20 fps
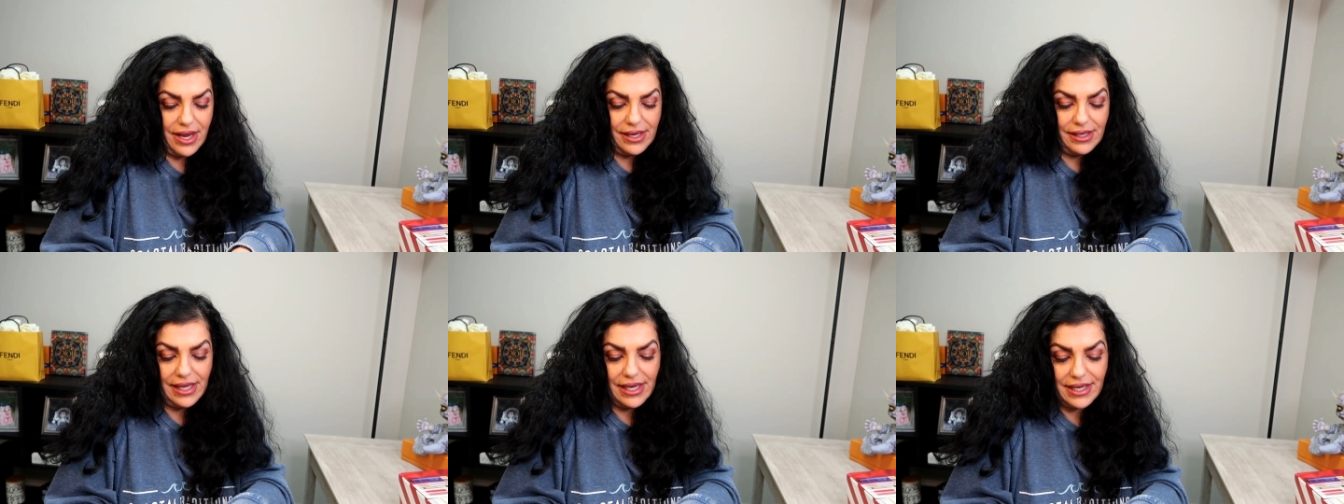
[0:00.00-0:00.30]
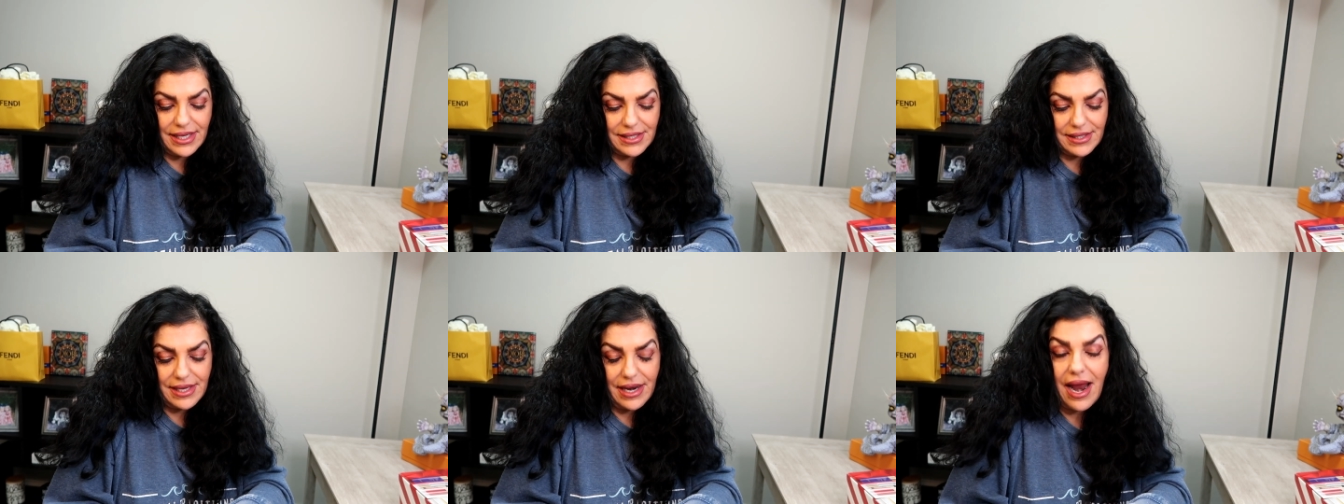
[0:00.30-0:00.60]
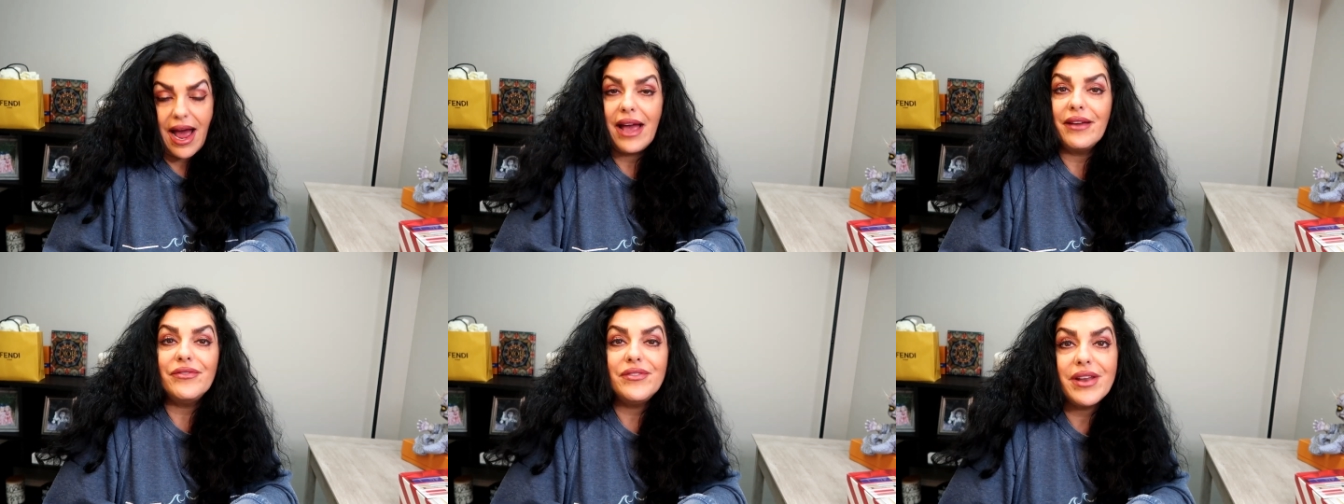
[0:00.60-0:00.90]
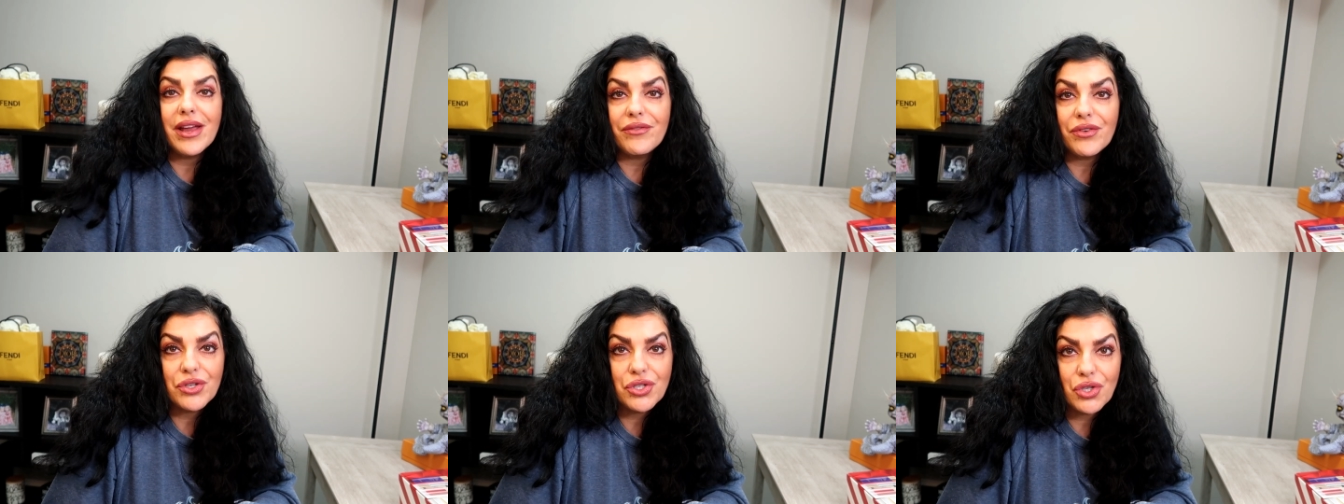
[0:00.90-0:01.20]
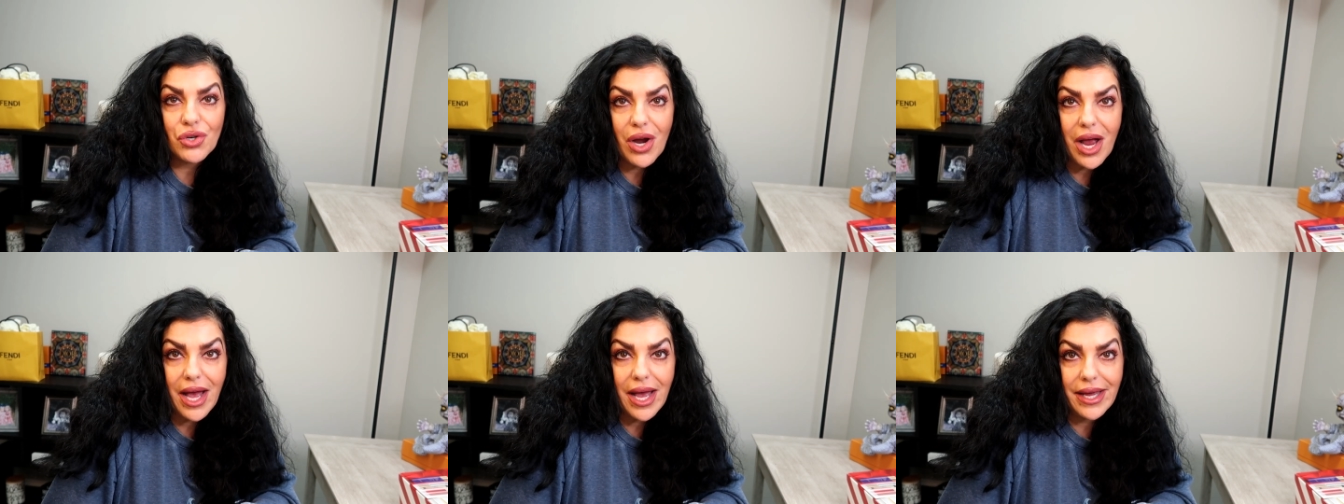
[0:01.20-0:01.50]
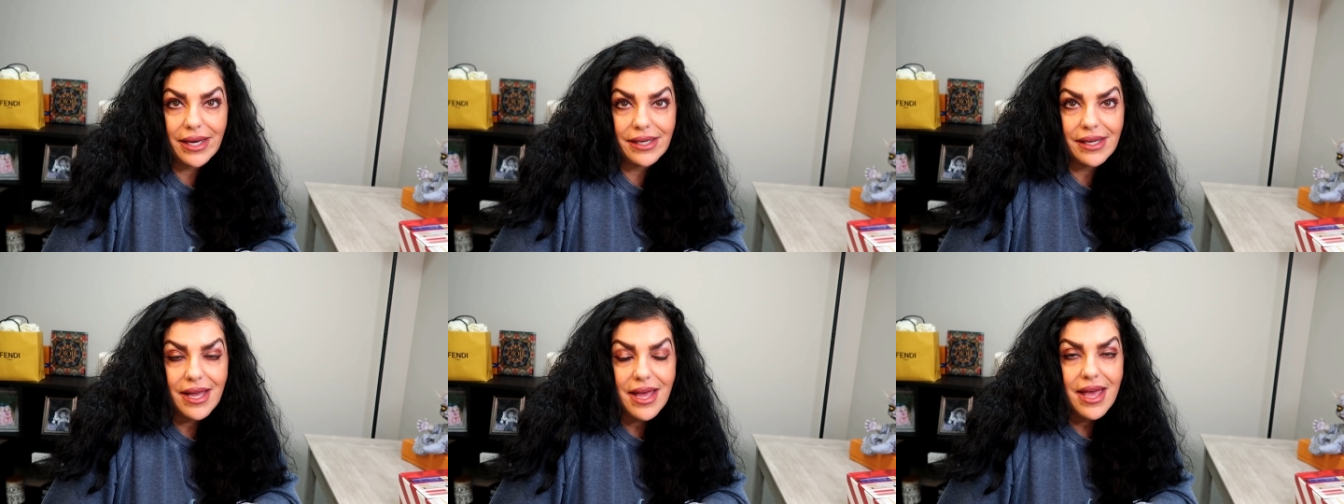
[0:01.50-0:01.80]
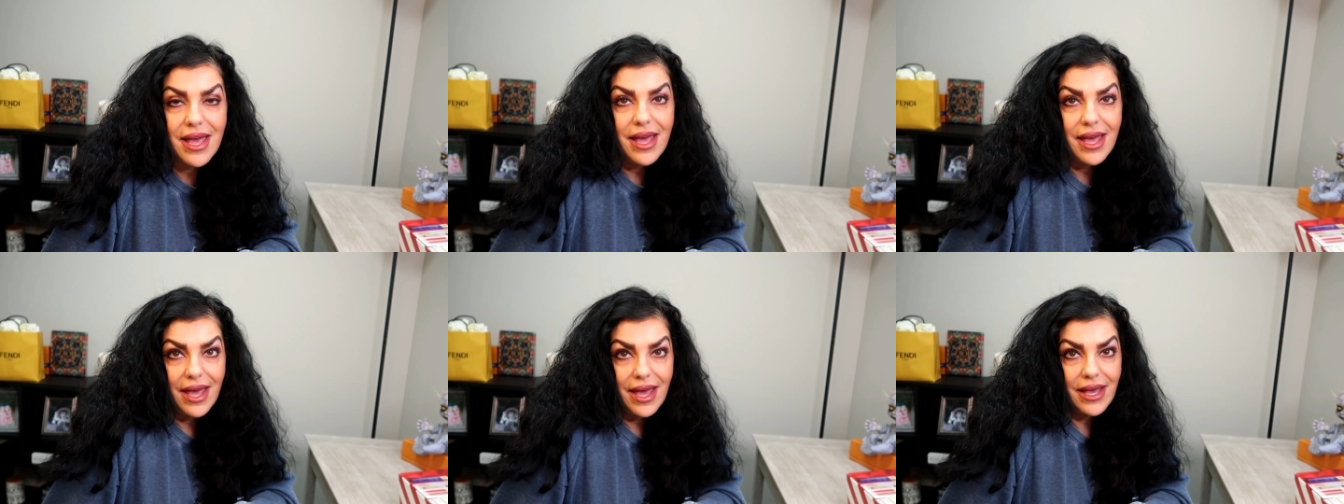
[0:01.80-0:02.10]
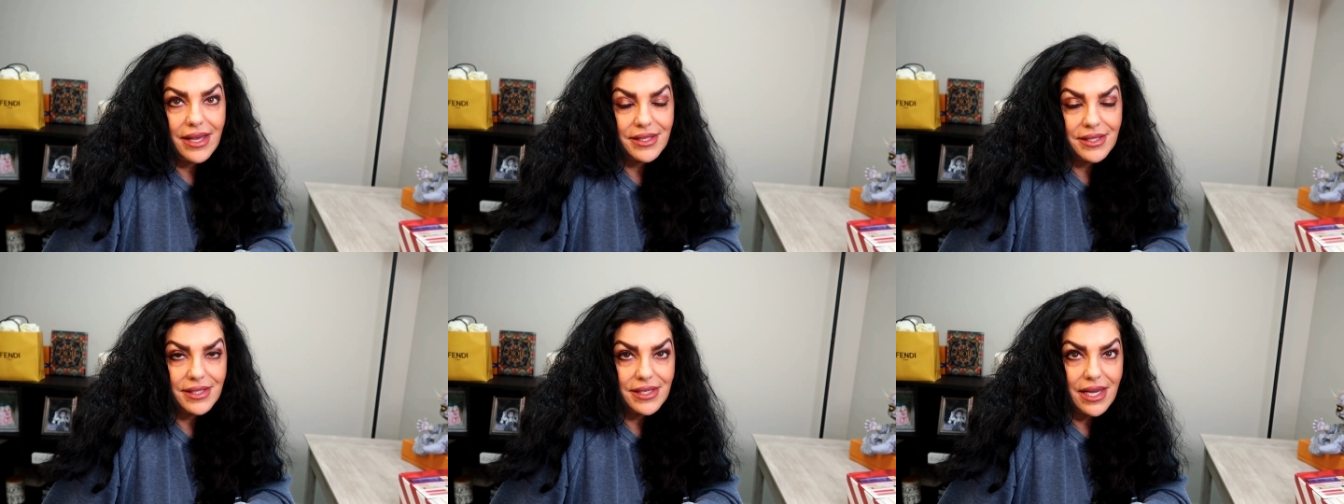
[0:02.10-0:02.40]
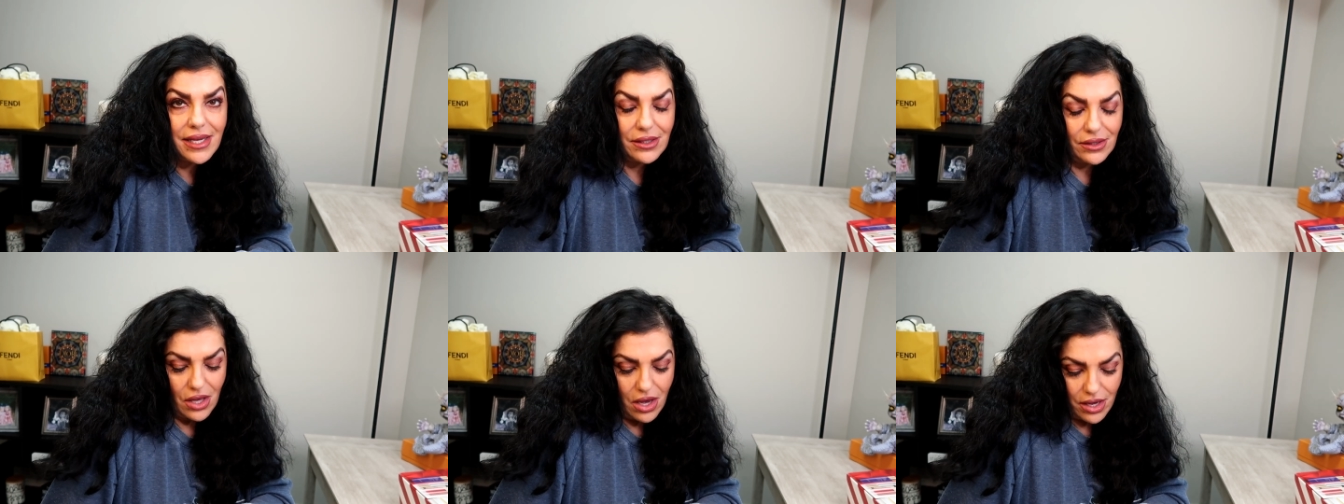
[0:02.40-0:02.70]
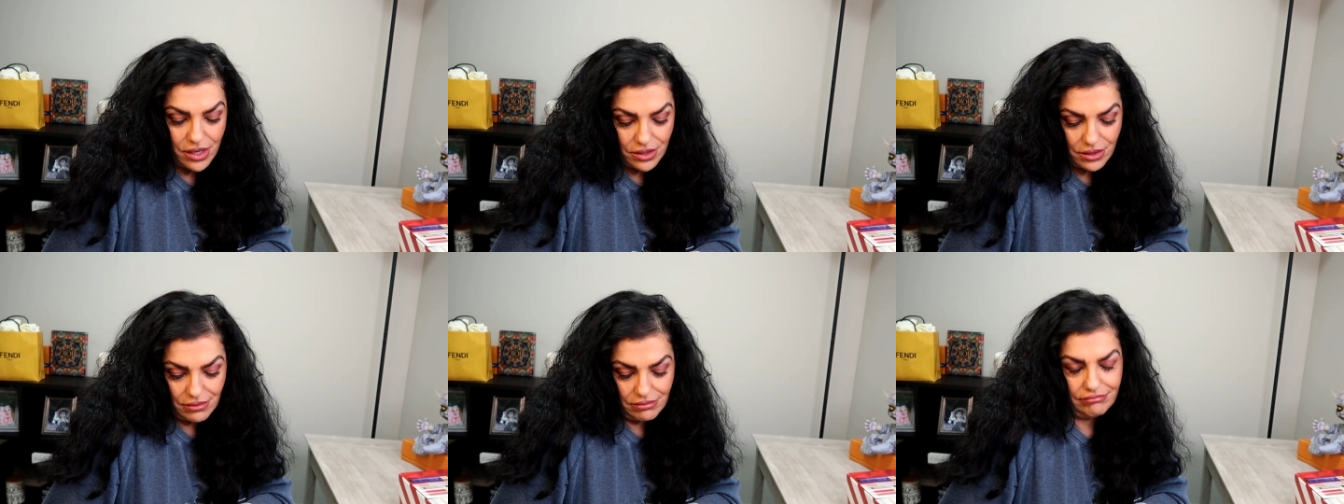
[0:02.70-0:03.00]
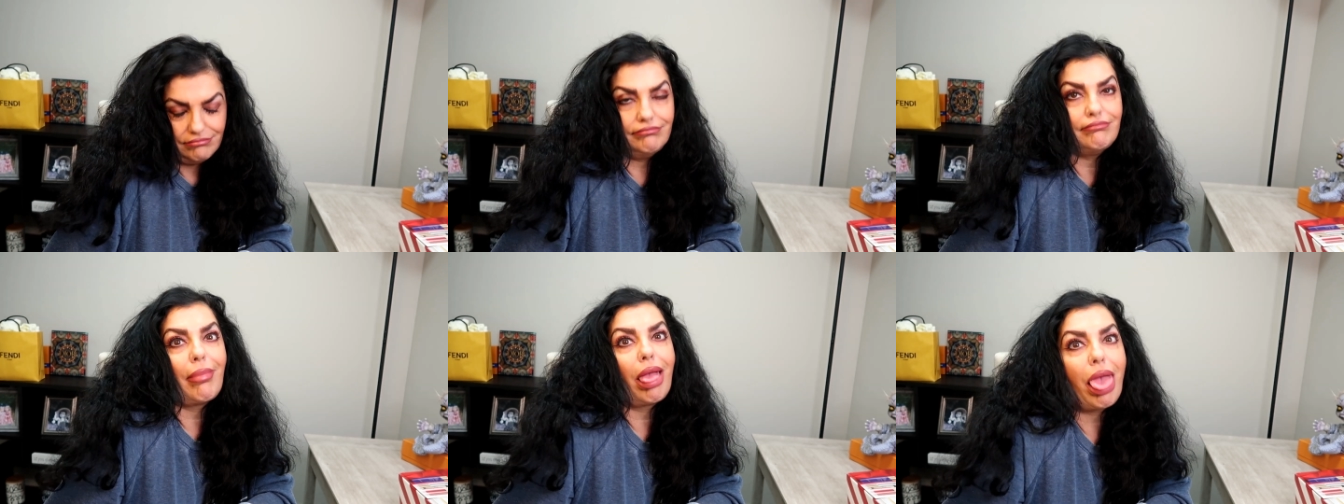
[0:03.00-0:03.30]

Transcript: And like I said, I've never tried Estee Lauder.